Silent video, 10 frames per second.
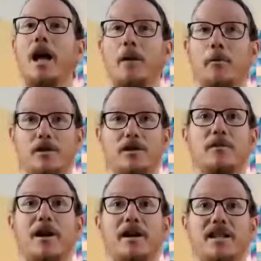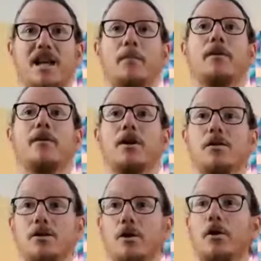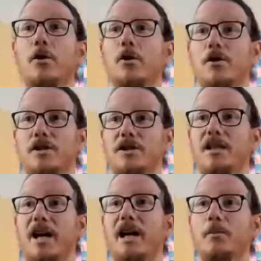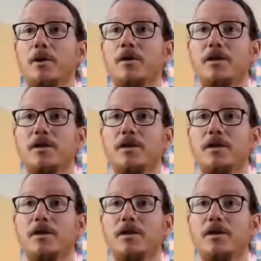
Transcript: and we looked at Ratnasambhava, who's got the horse as the animal,